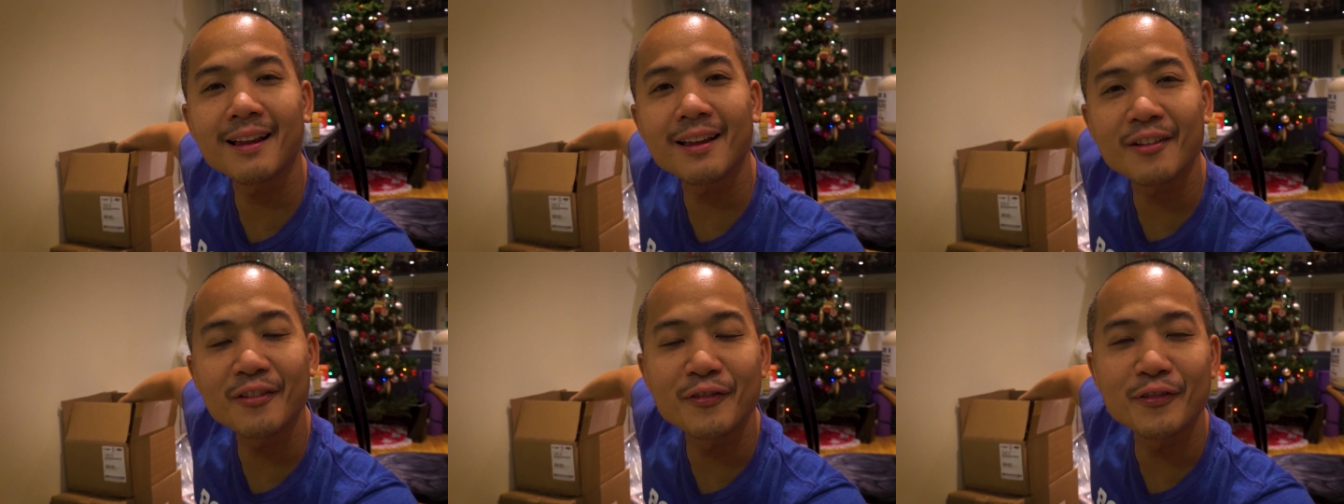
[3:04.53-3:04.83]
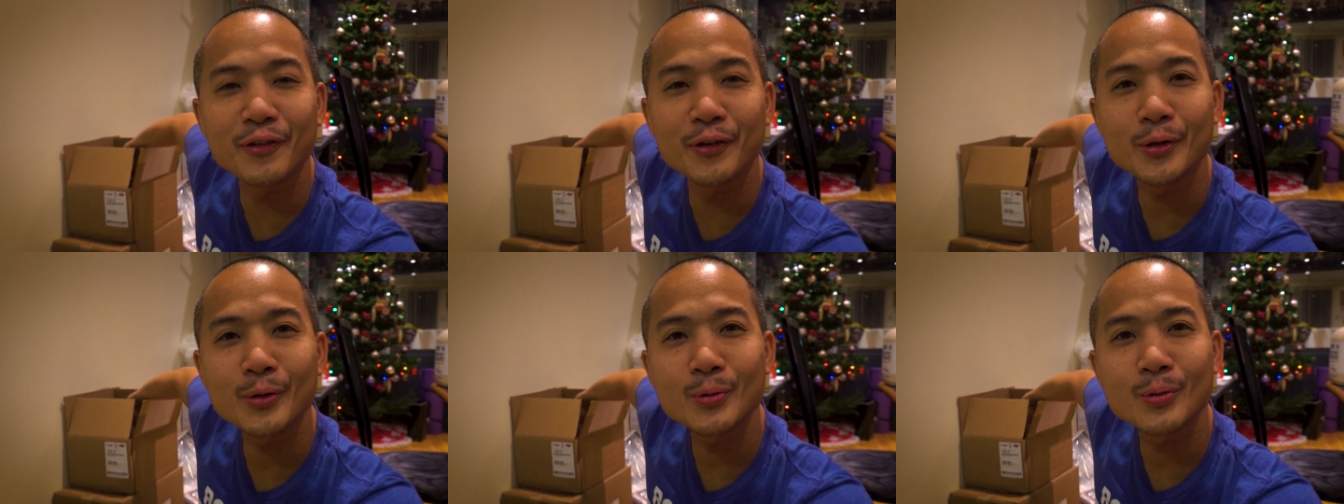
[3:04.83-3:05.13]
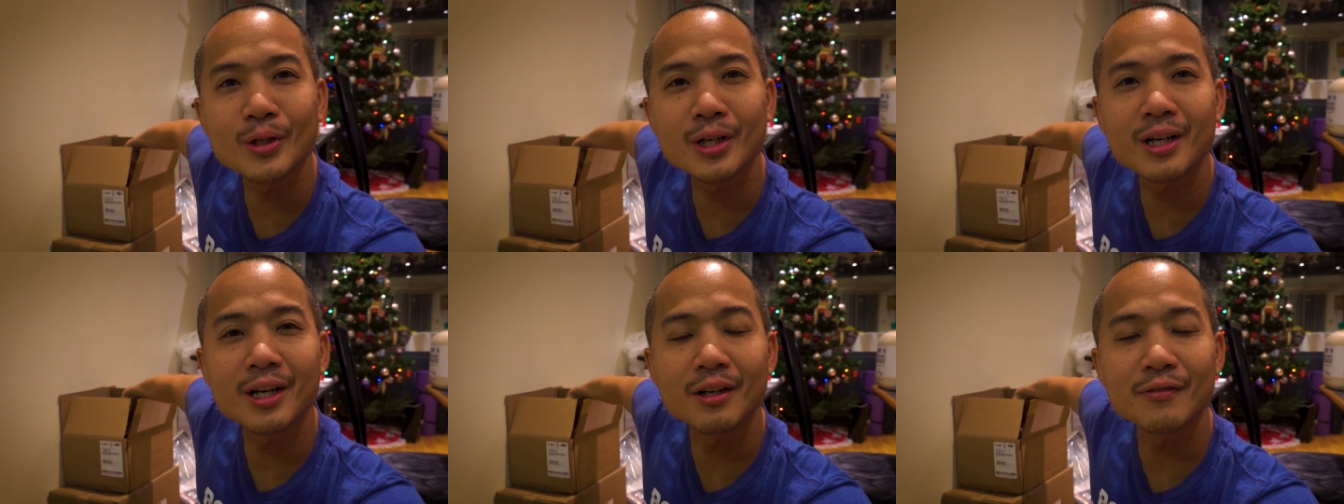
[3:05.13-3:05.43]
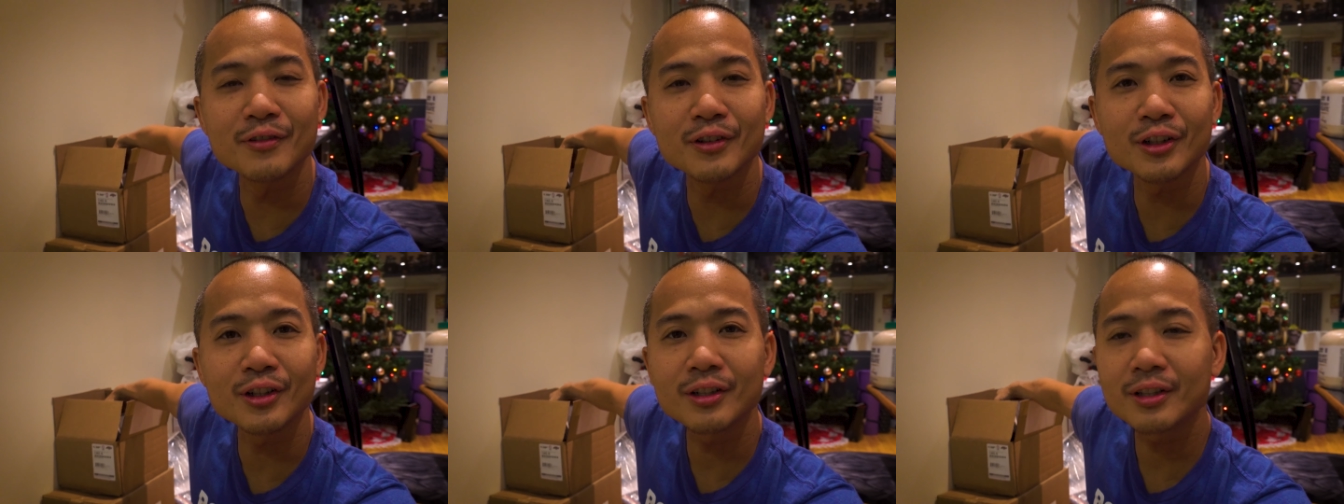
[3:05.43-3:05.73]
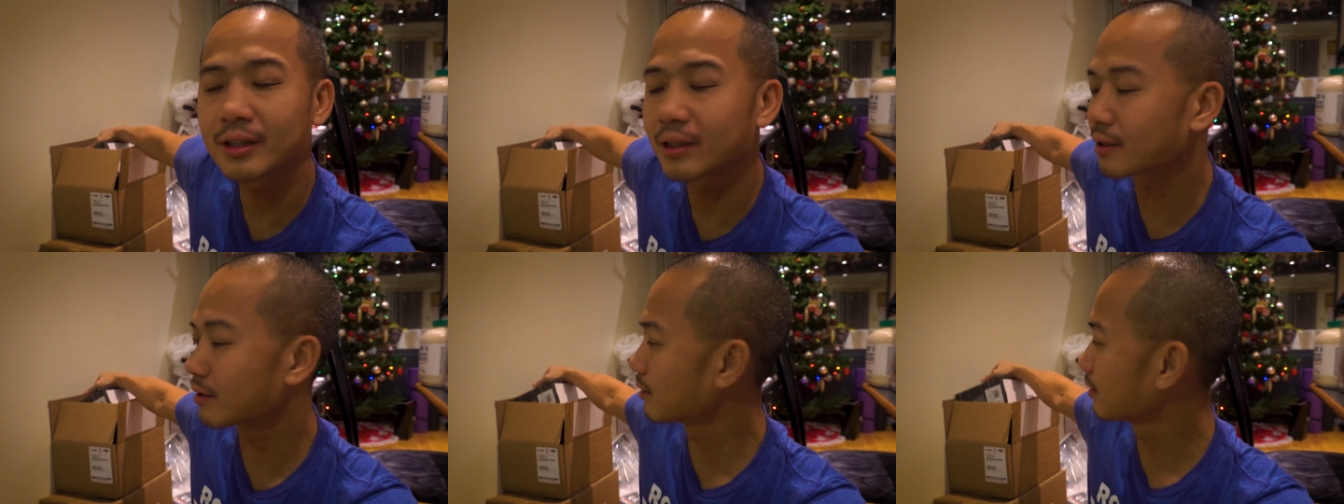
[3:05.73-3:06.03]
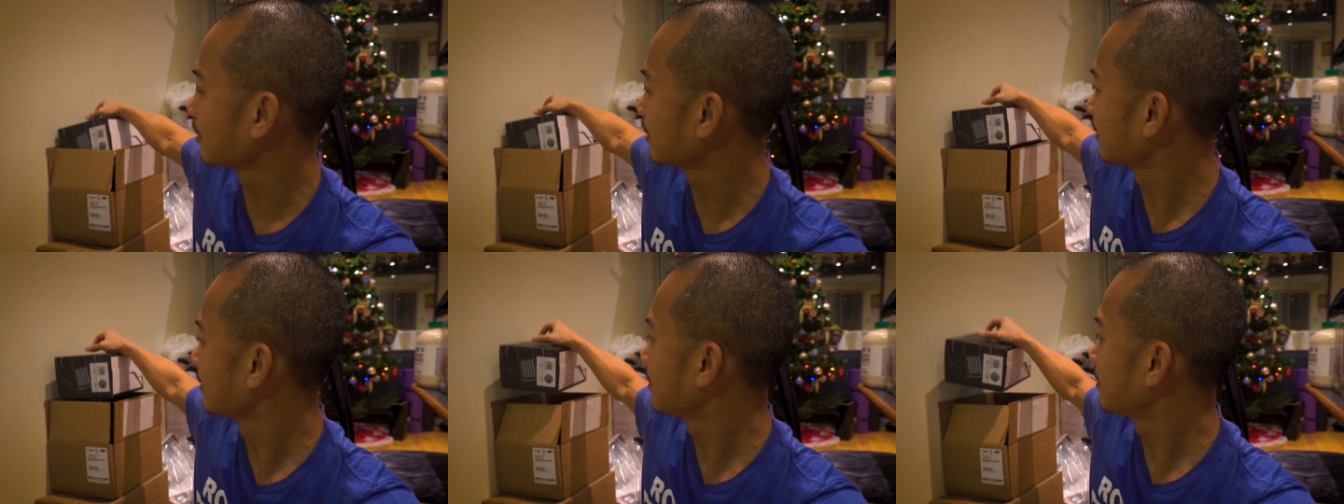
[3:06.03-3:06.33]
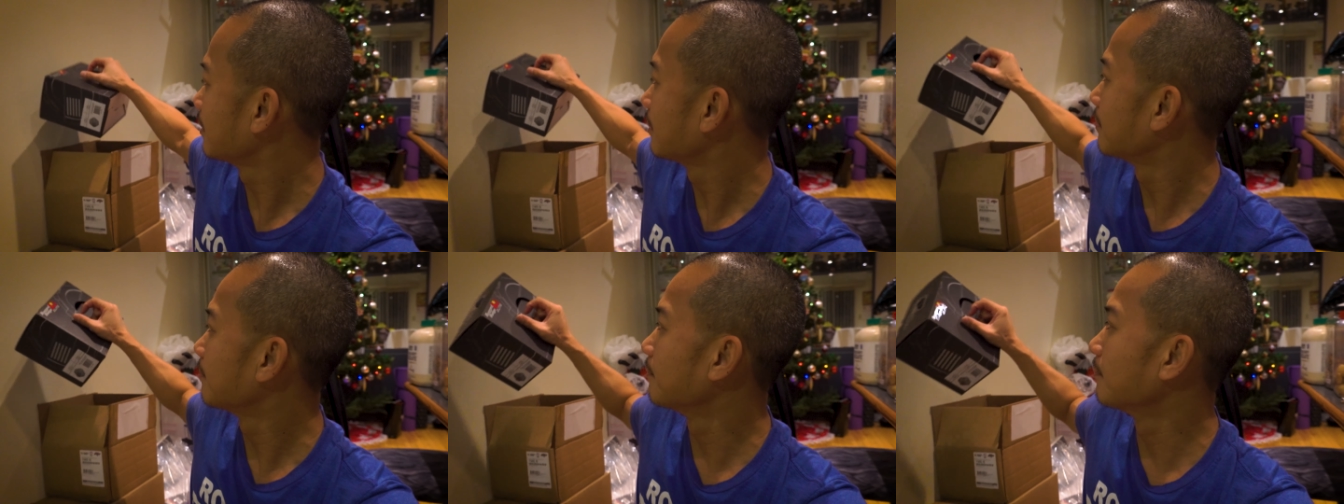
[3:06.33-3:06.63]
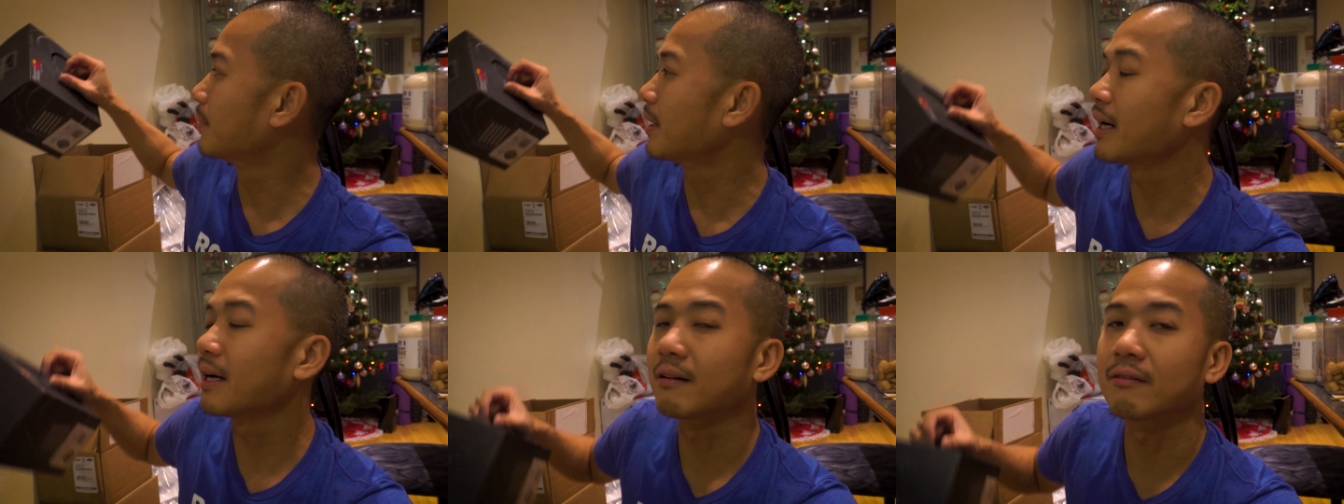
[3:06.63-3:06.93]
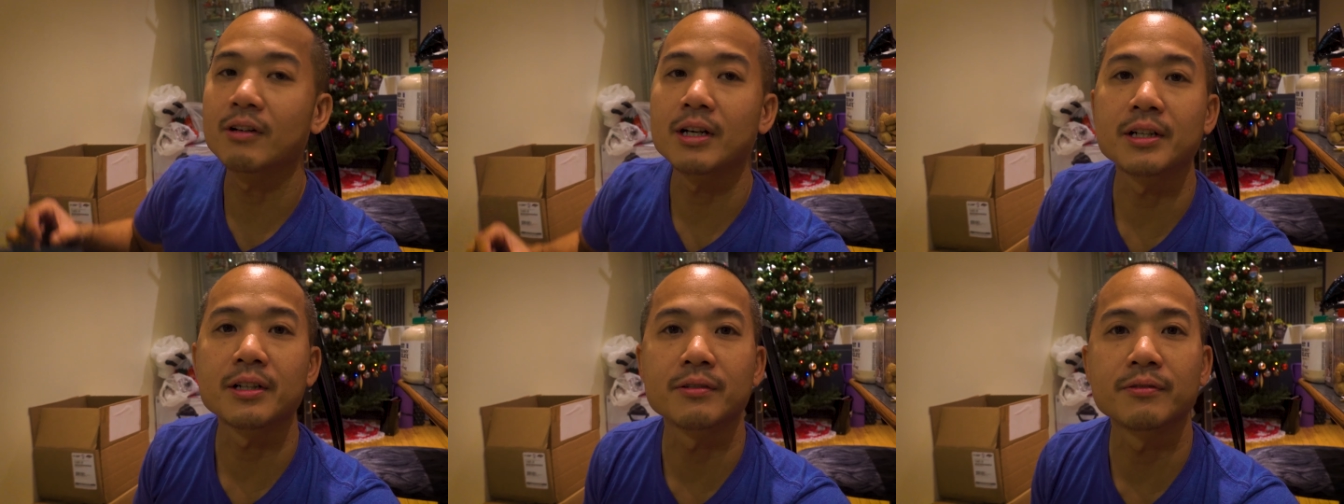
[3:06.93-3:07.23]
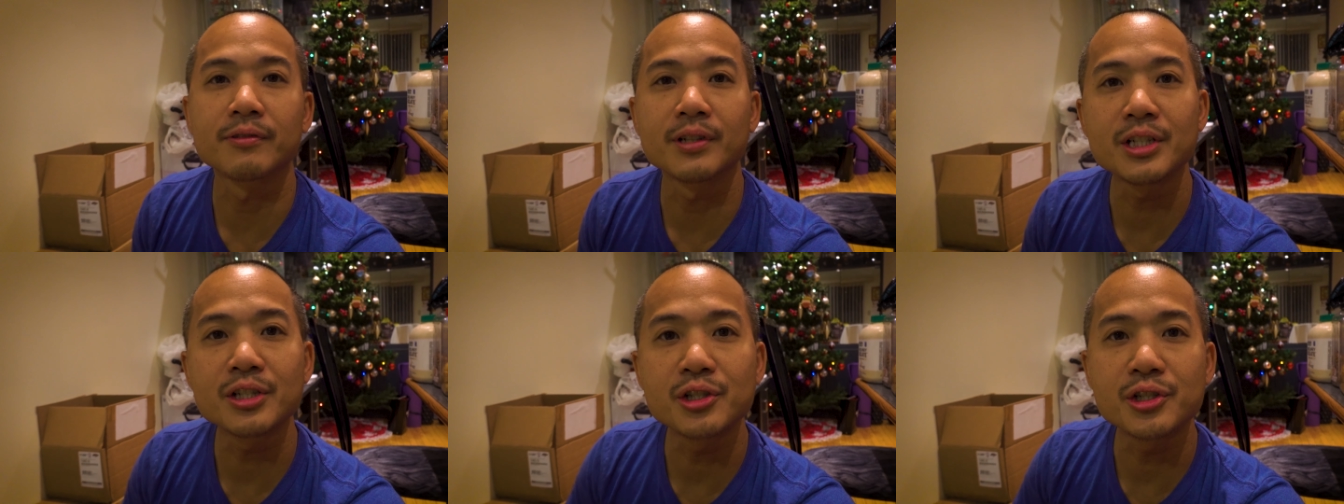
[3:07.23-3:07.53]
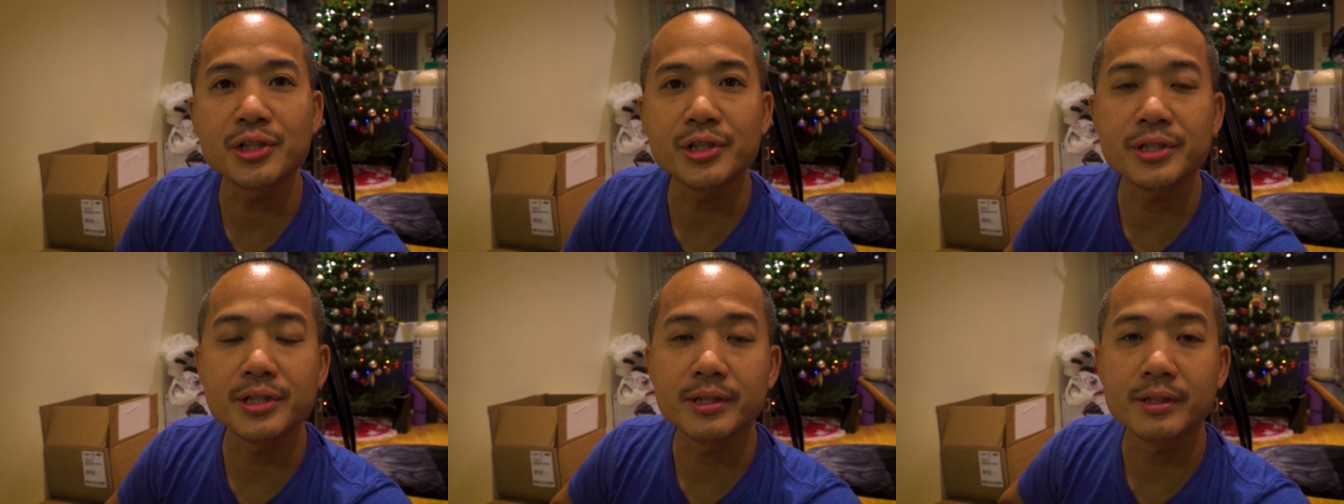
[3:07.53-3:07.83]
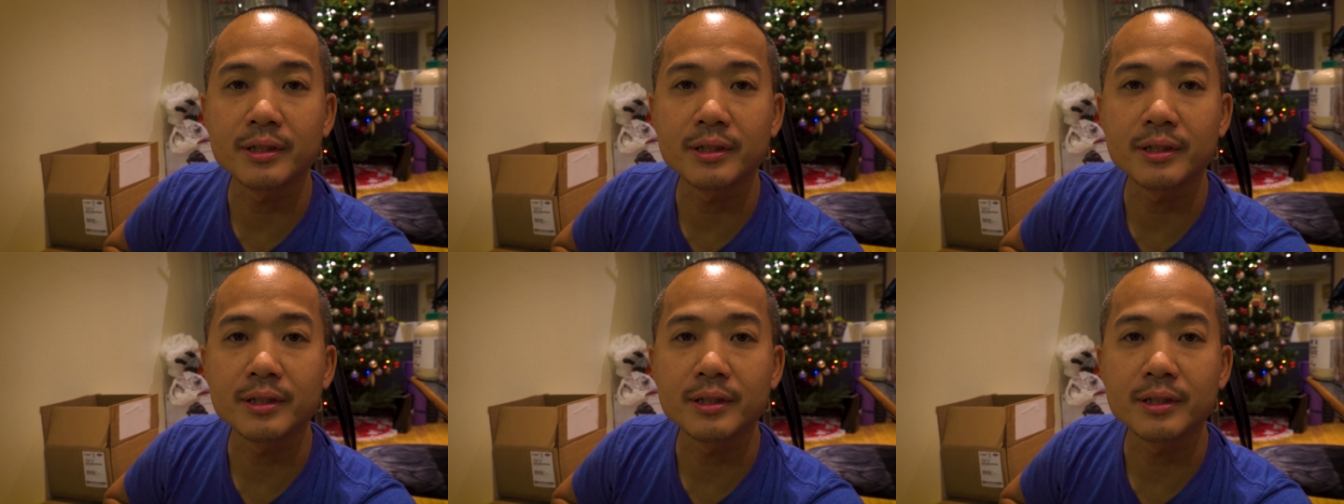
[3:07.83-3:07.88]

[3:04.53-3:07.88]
fuel cover by Rugged Ridge.